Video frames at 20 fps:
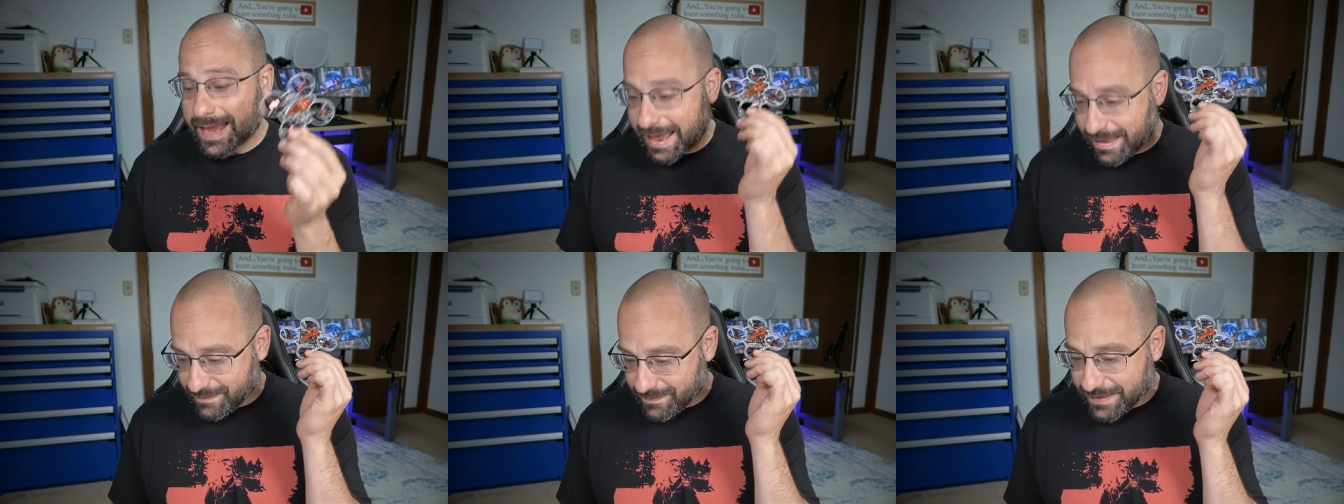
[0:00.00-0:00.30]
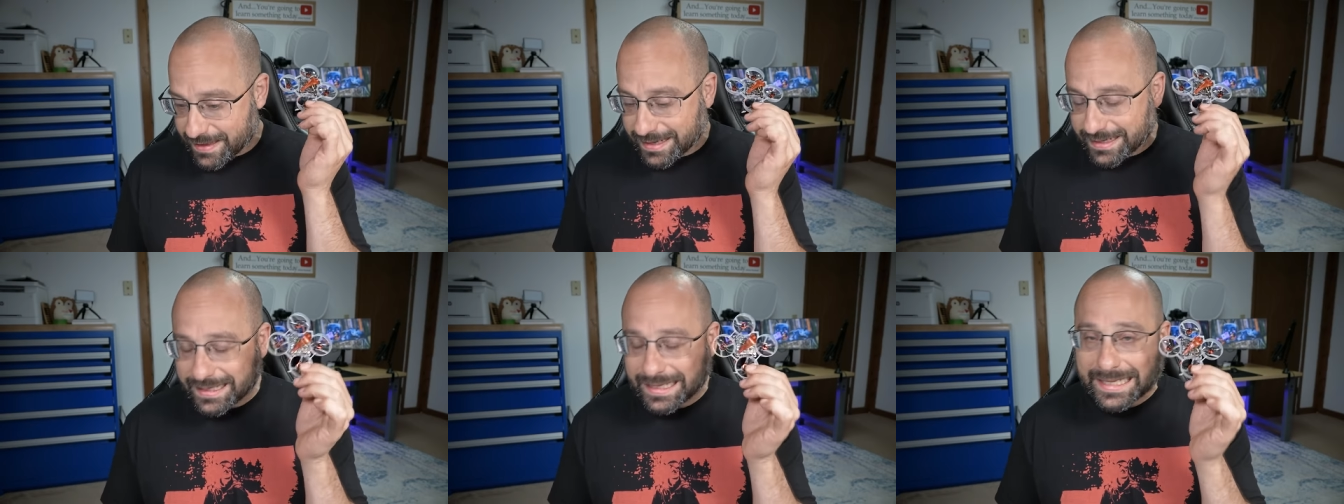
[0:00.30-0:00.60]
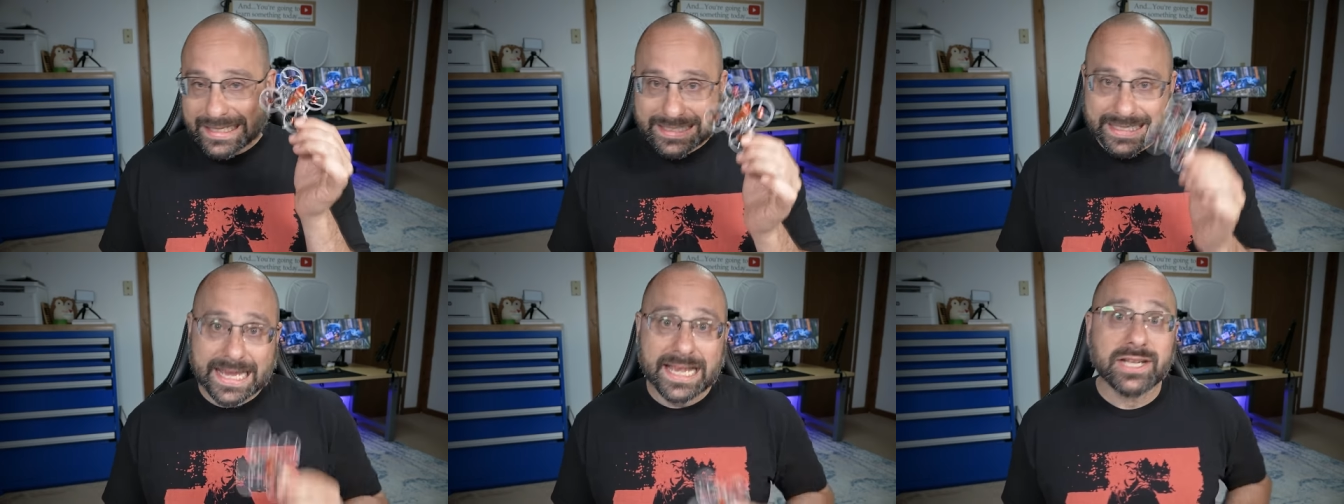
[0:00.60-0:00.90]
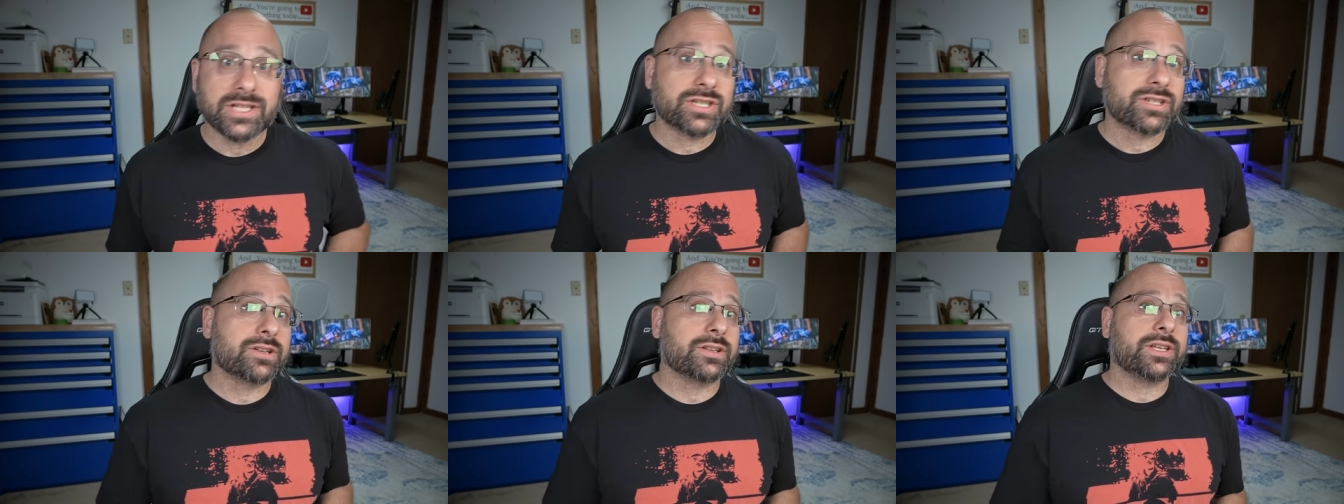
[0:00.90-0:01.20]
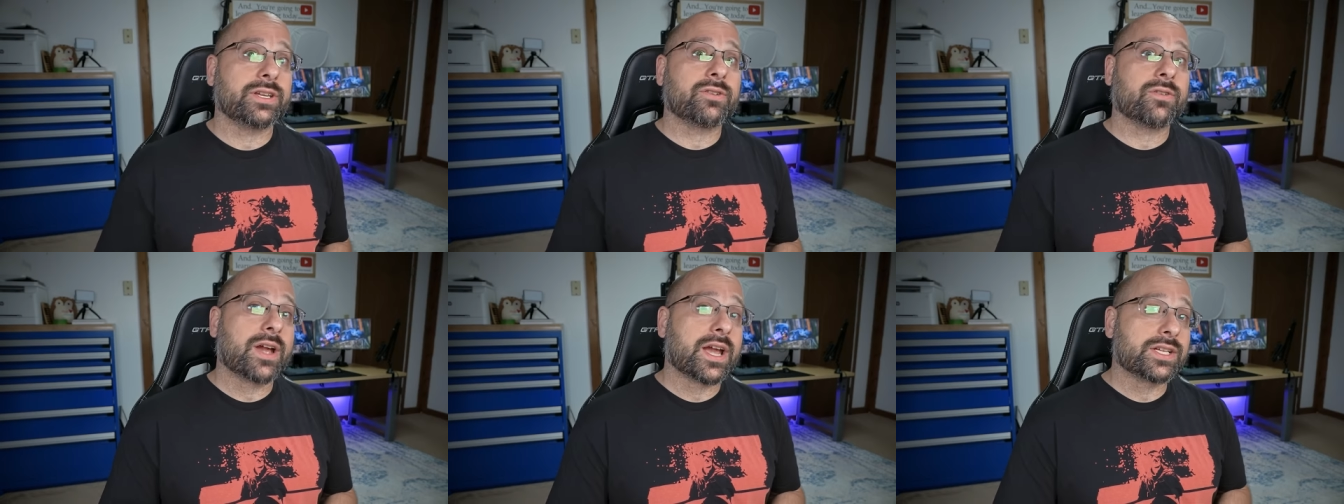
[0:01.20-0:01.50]
and then intentionally
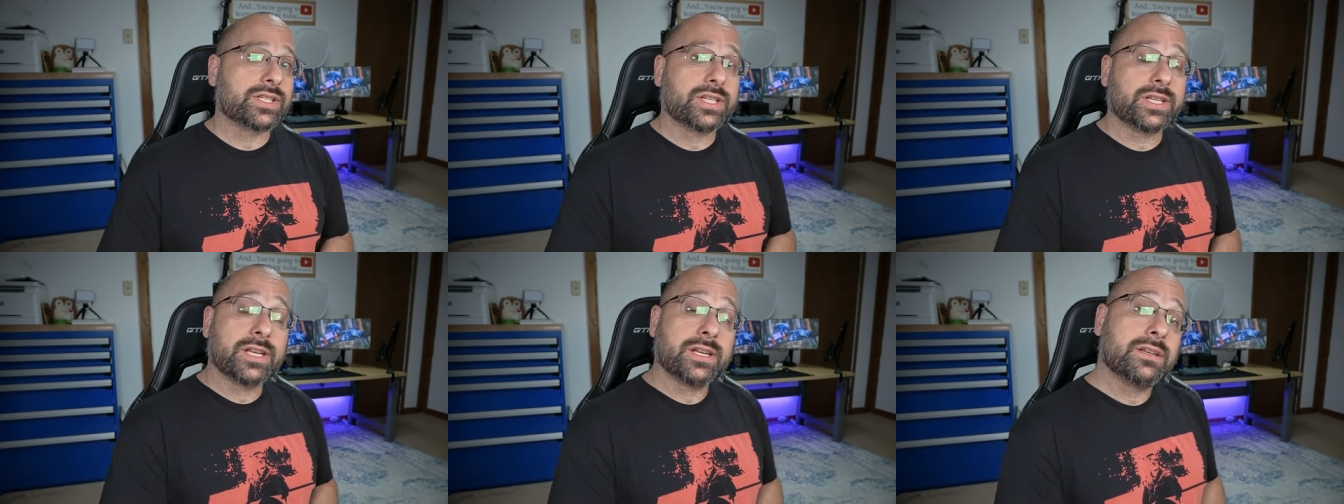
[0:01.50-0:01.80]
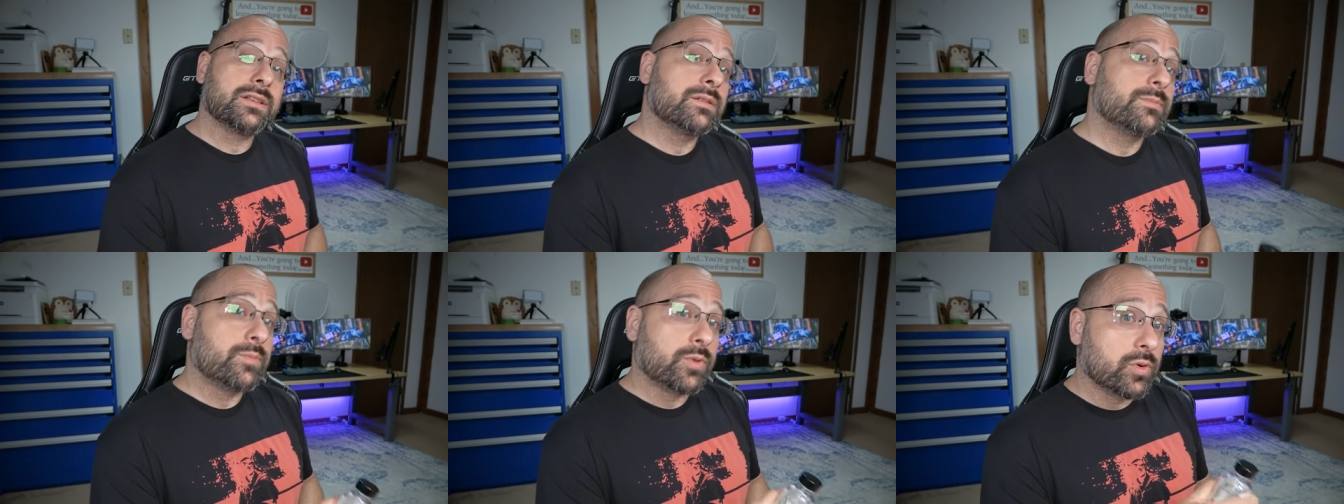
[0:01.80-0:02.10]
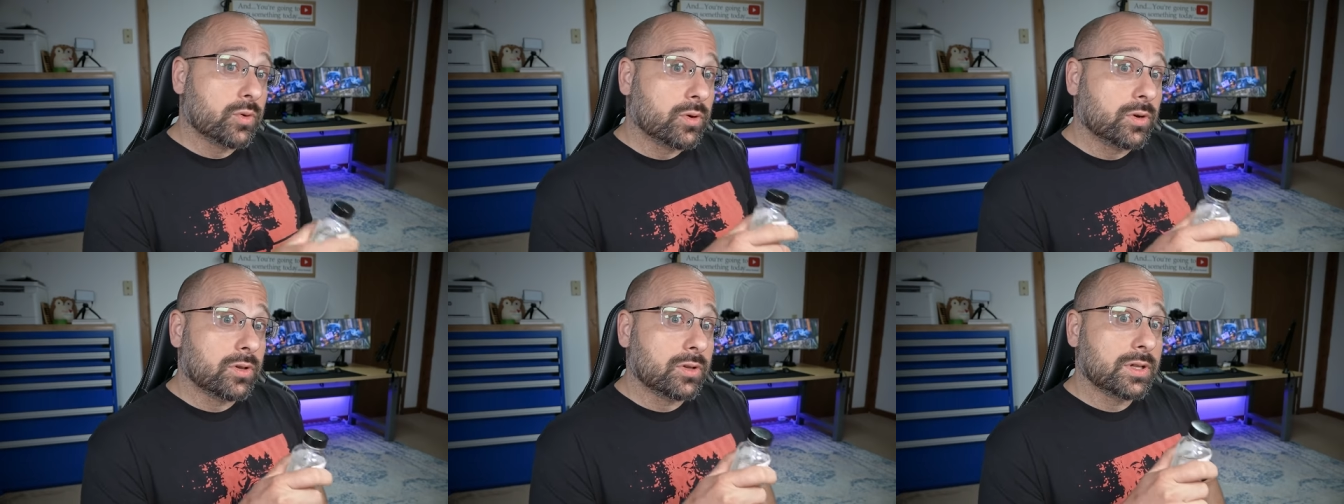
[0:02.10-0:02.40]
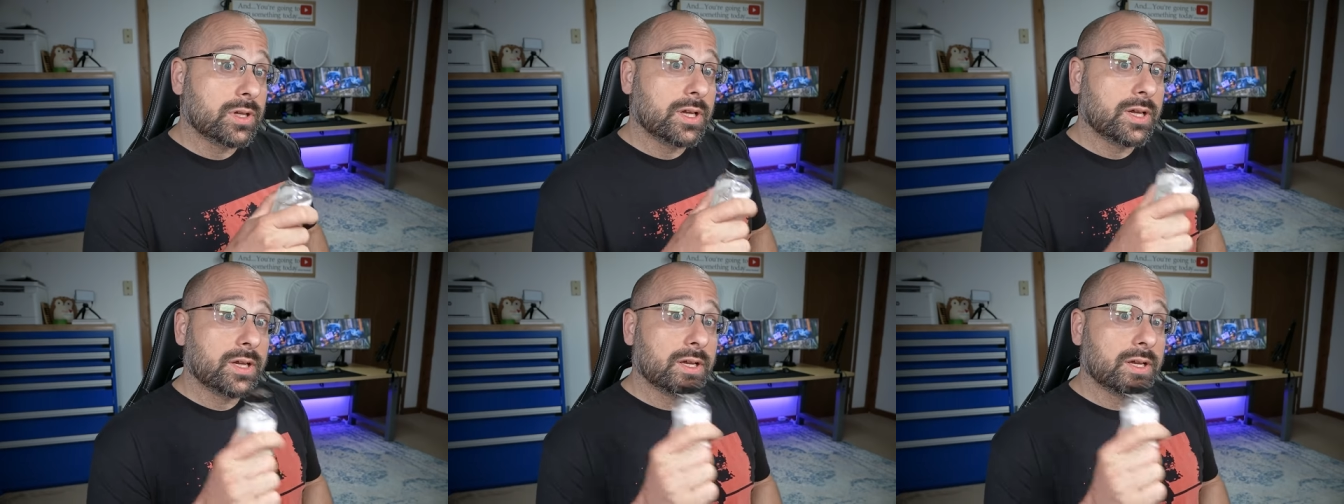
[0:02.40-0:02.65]
crash it into the pool